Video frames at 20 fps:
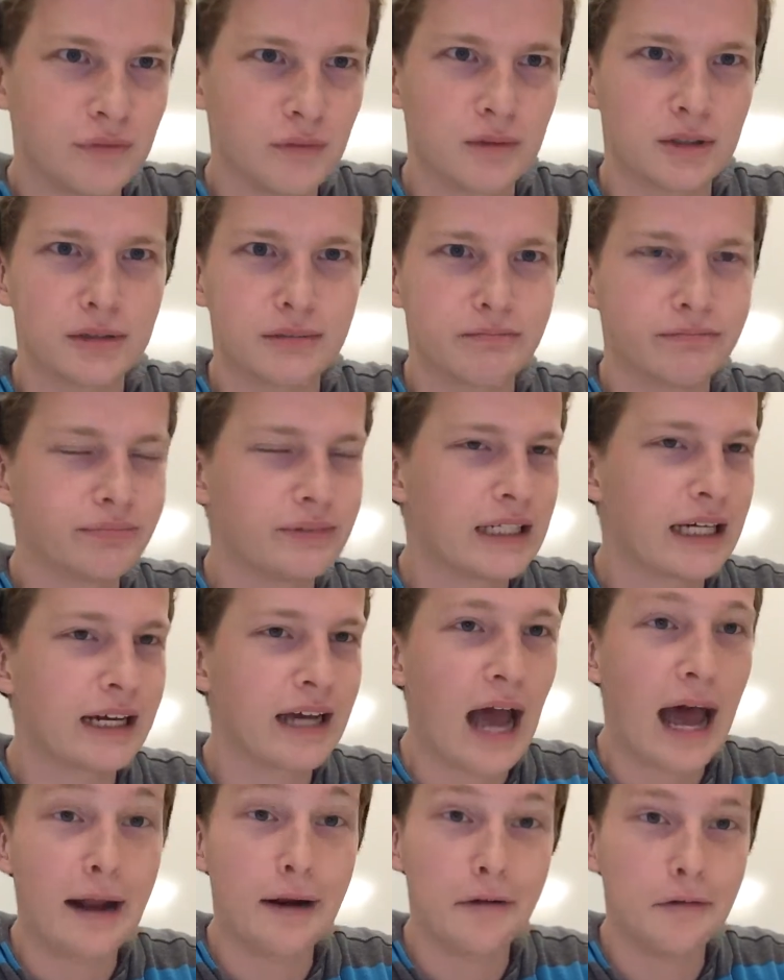Or
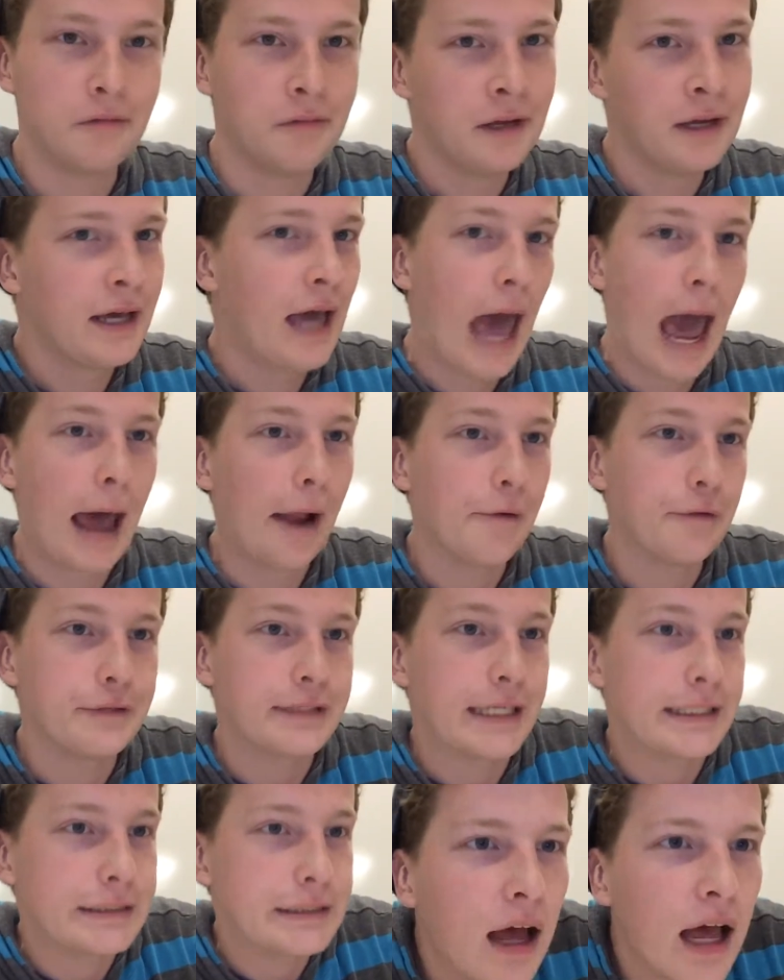chick. I don't
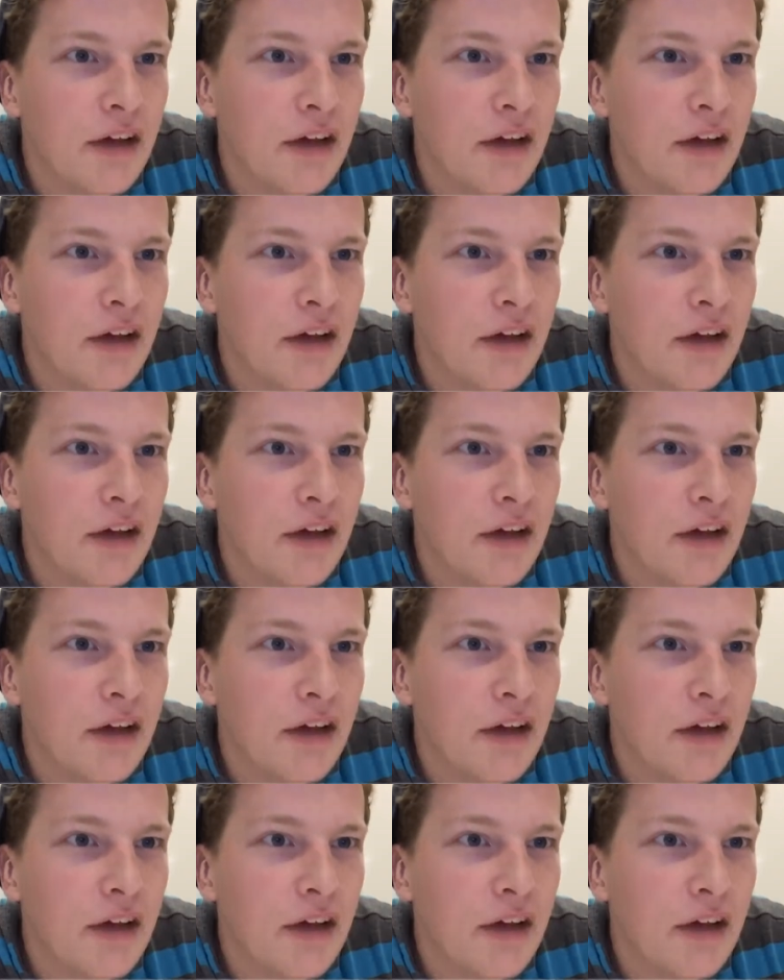judge.